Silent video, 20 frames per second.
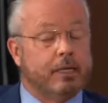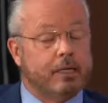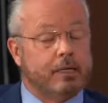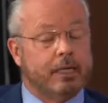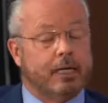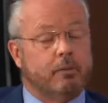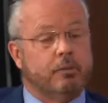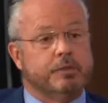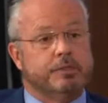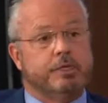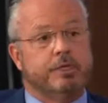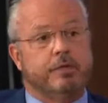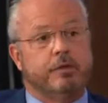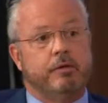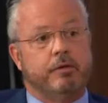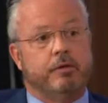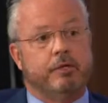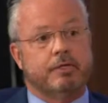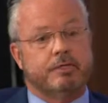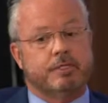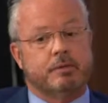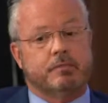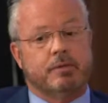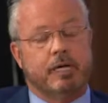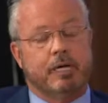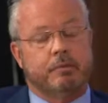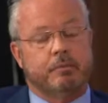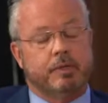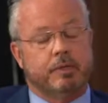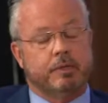But I will tell you this,
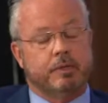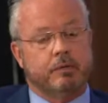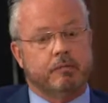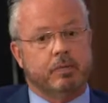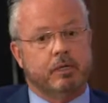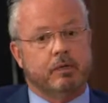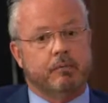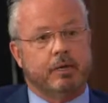in my opinion,